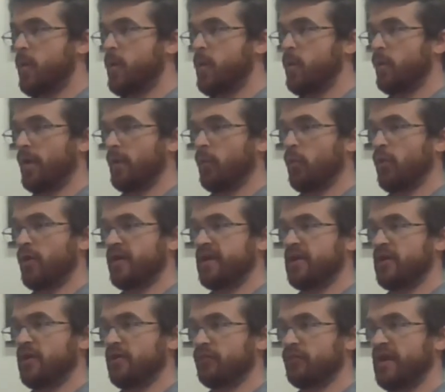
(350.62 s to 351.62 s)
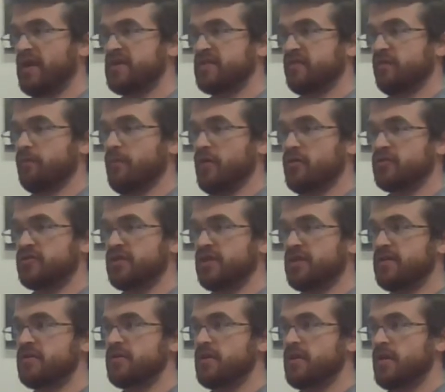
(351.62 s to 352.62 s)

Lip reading: when working on range of motion.